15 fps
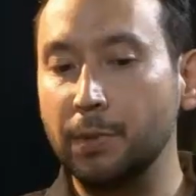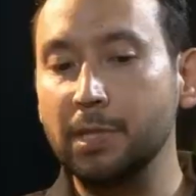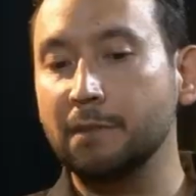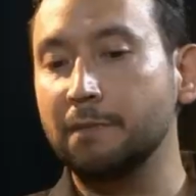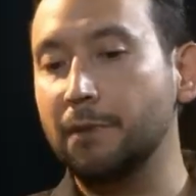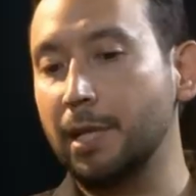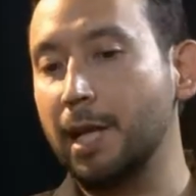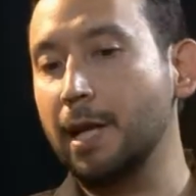the
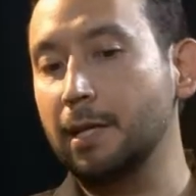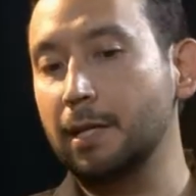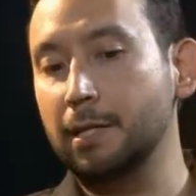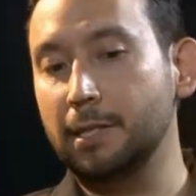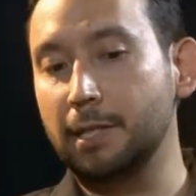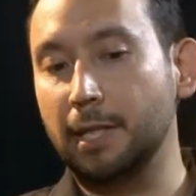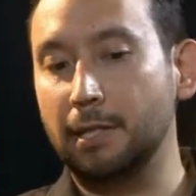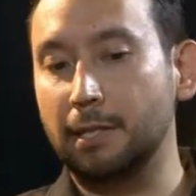reason for that
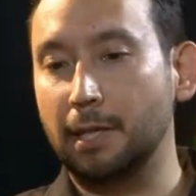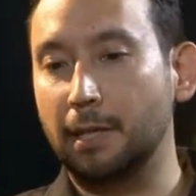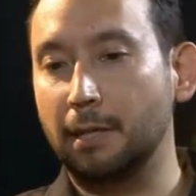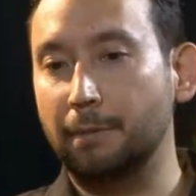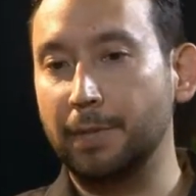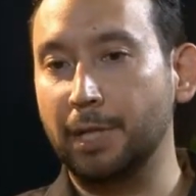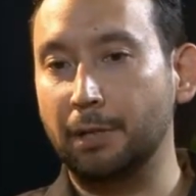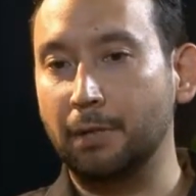is that
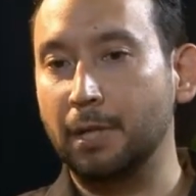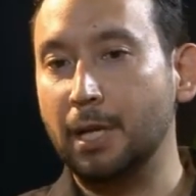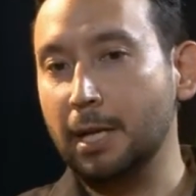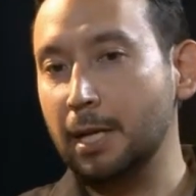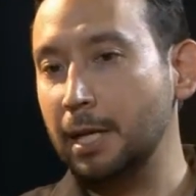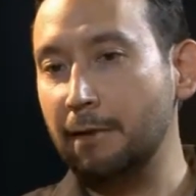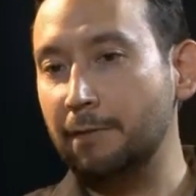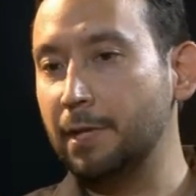
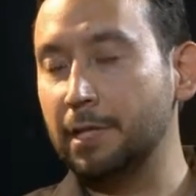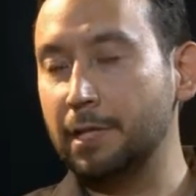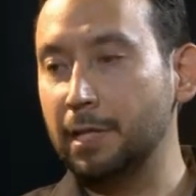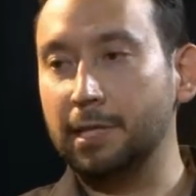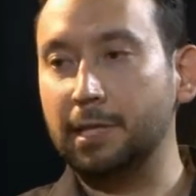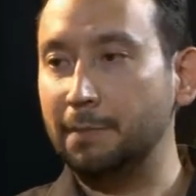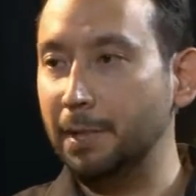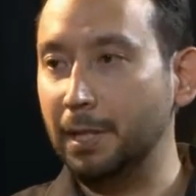if there's
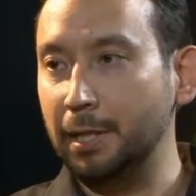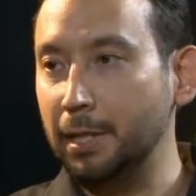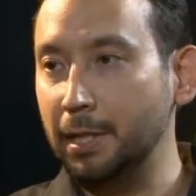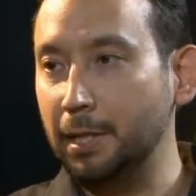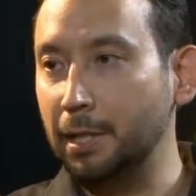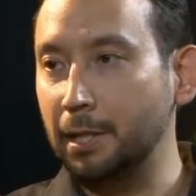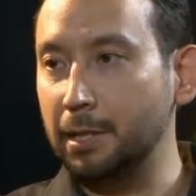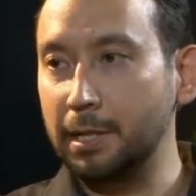
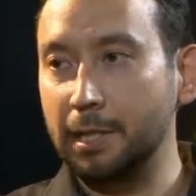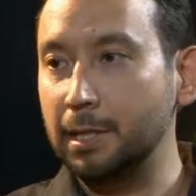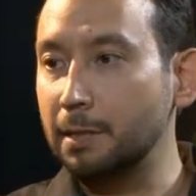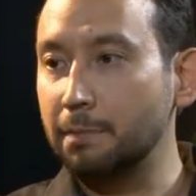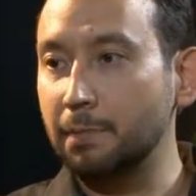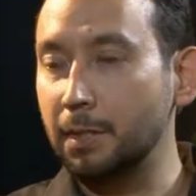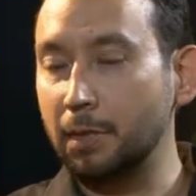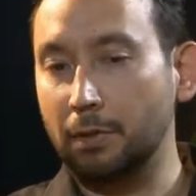instability in the
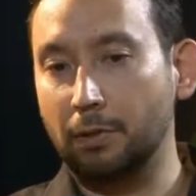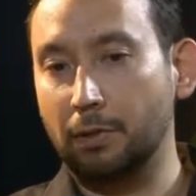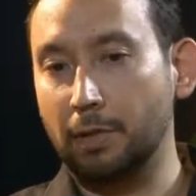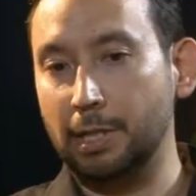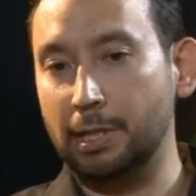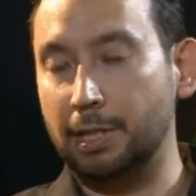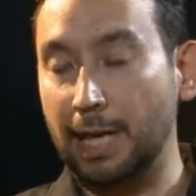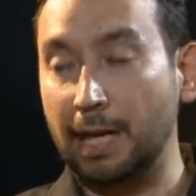system or
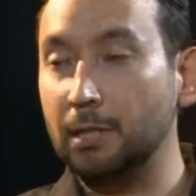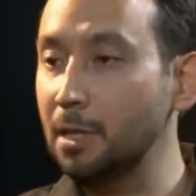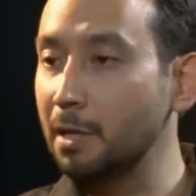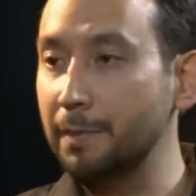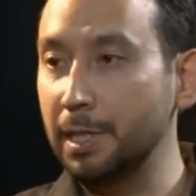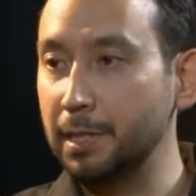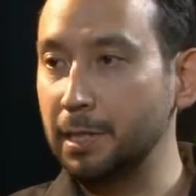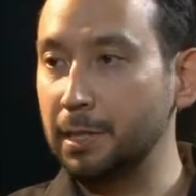there's
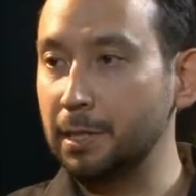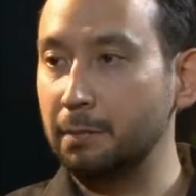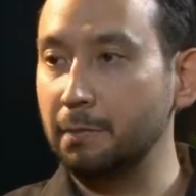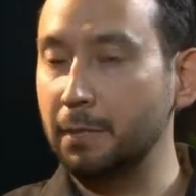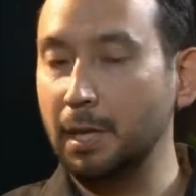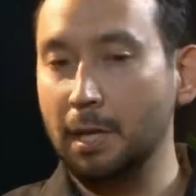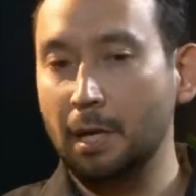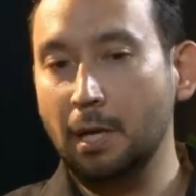downtime in the
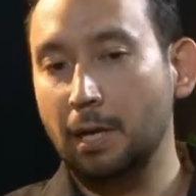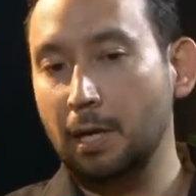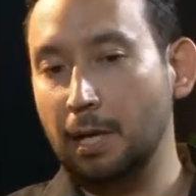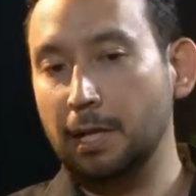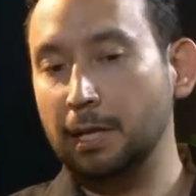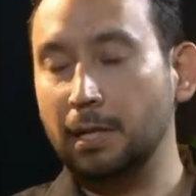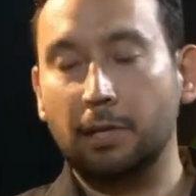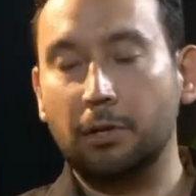system,
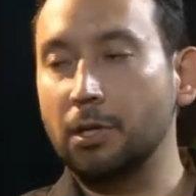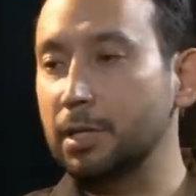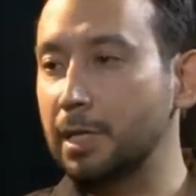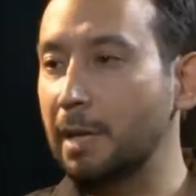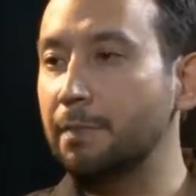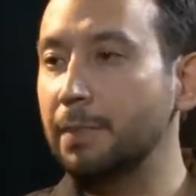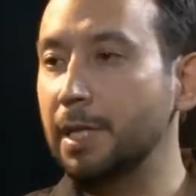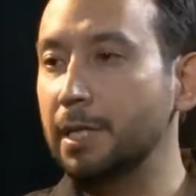it can cost
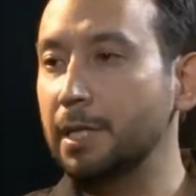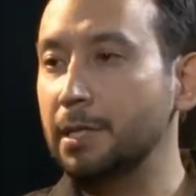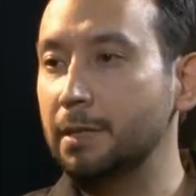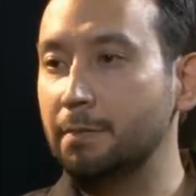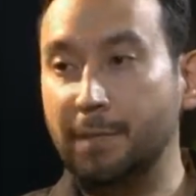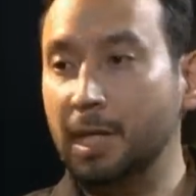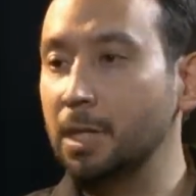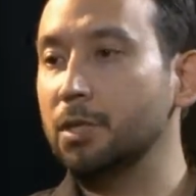companies
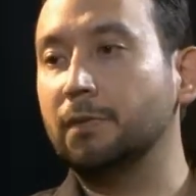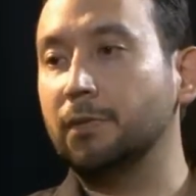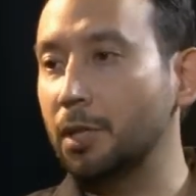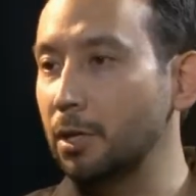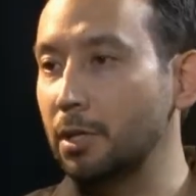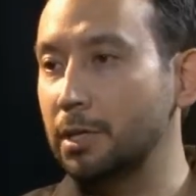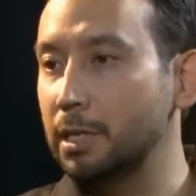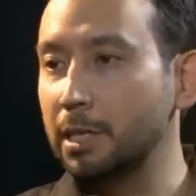millions of
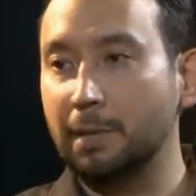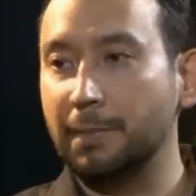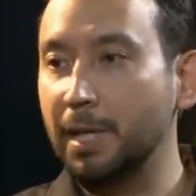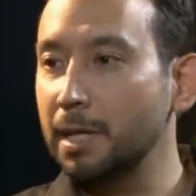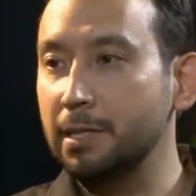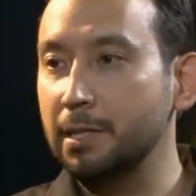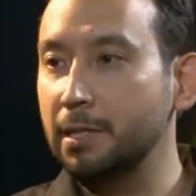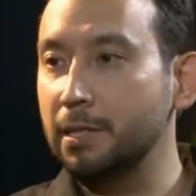dollars in some
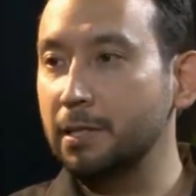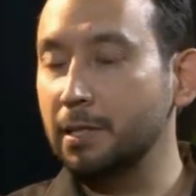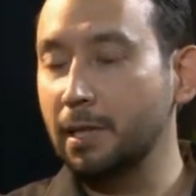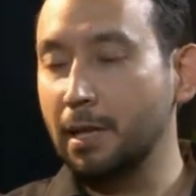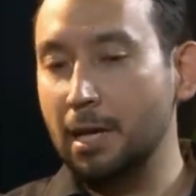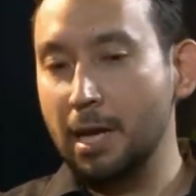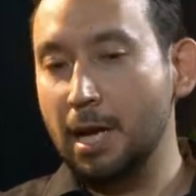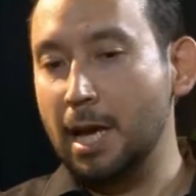cases.
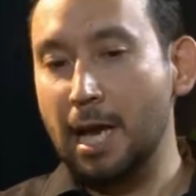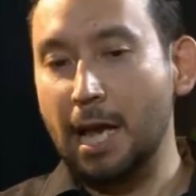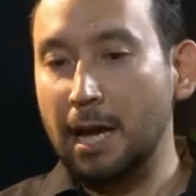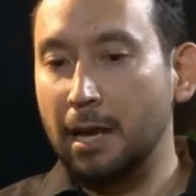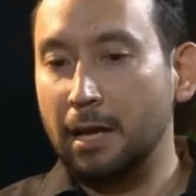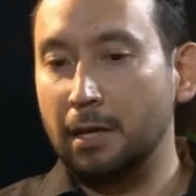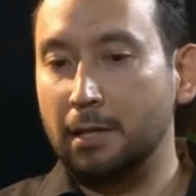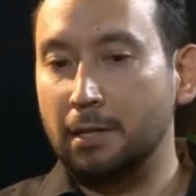
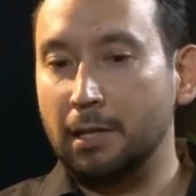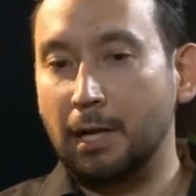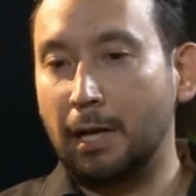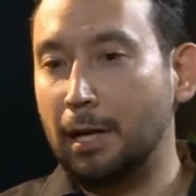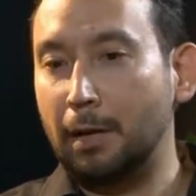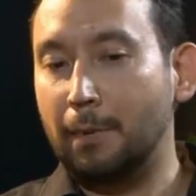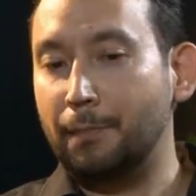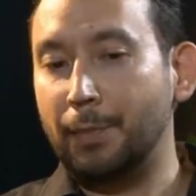And
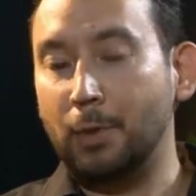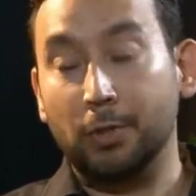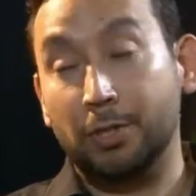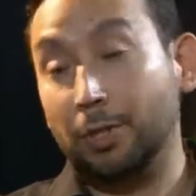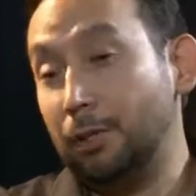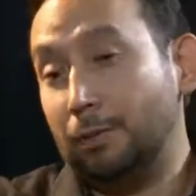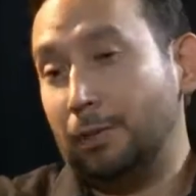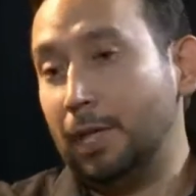
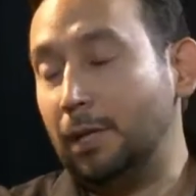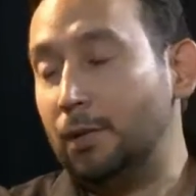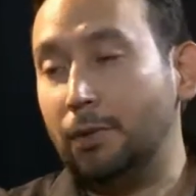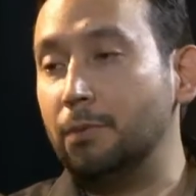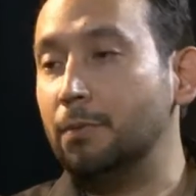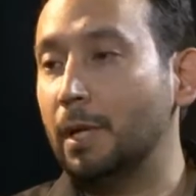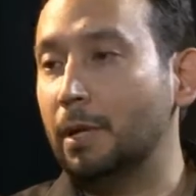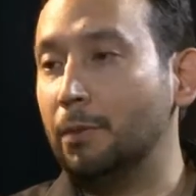also, it
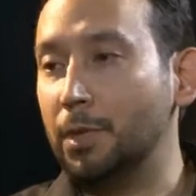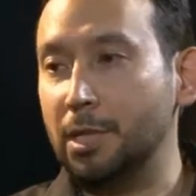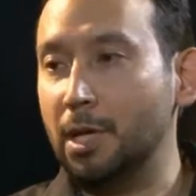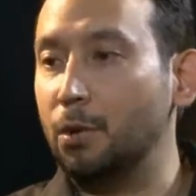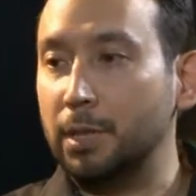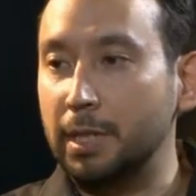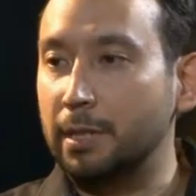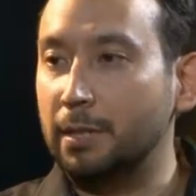could
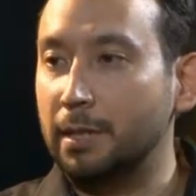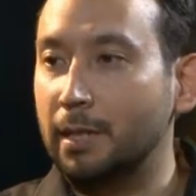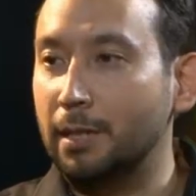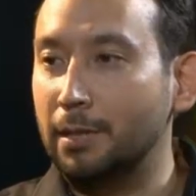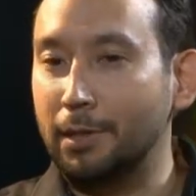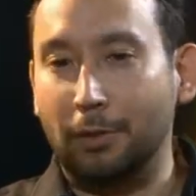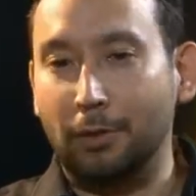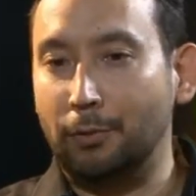result in
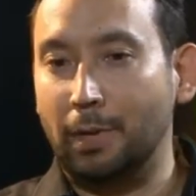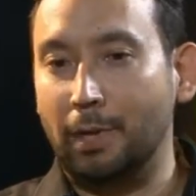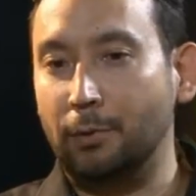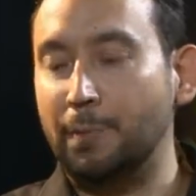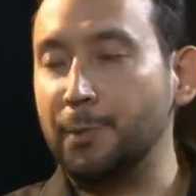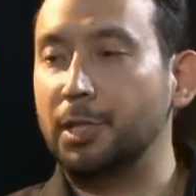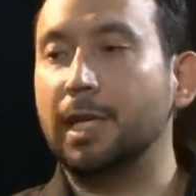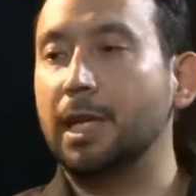
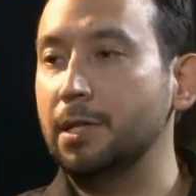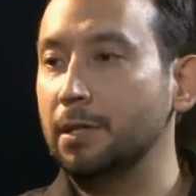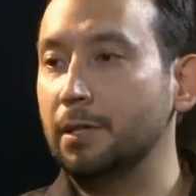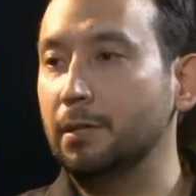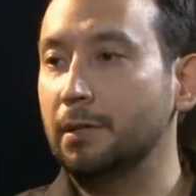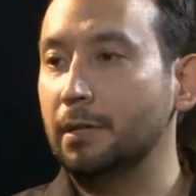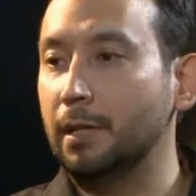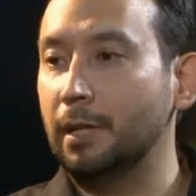
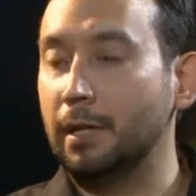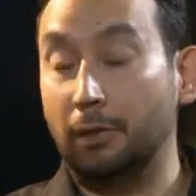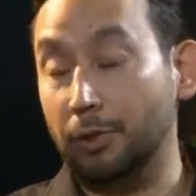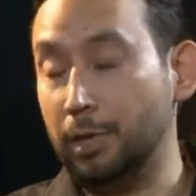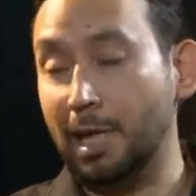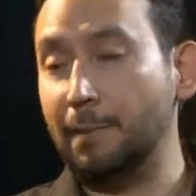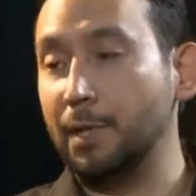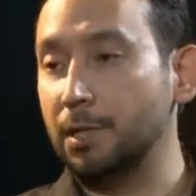reputation
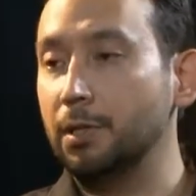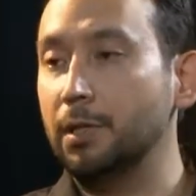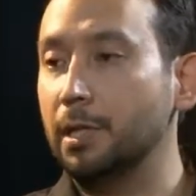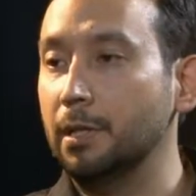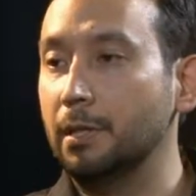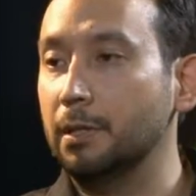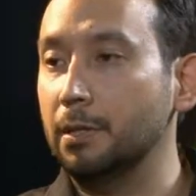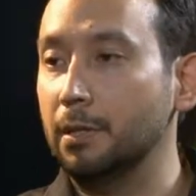or damage to
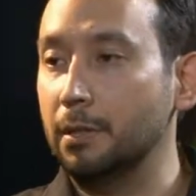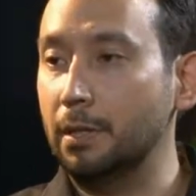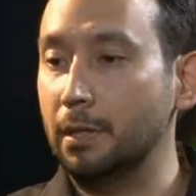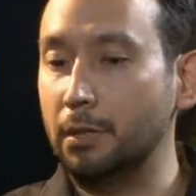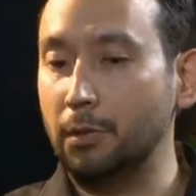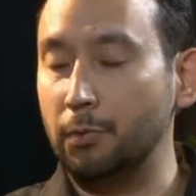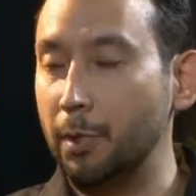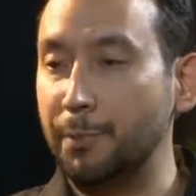
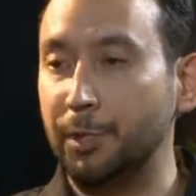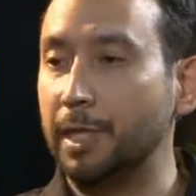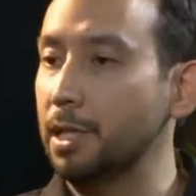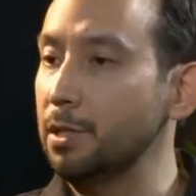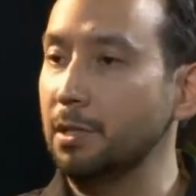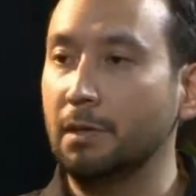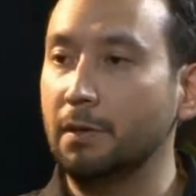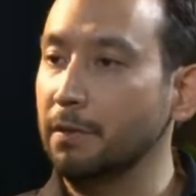the
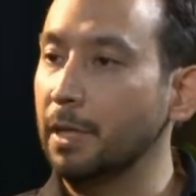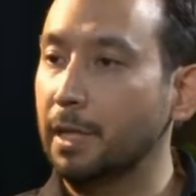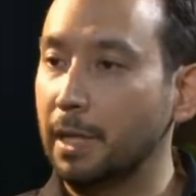reputation of the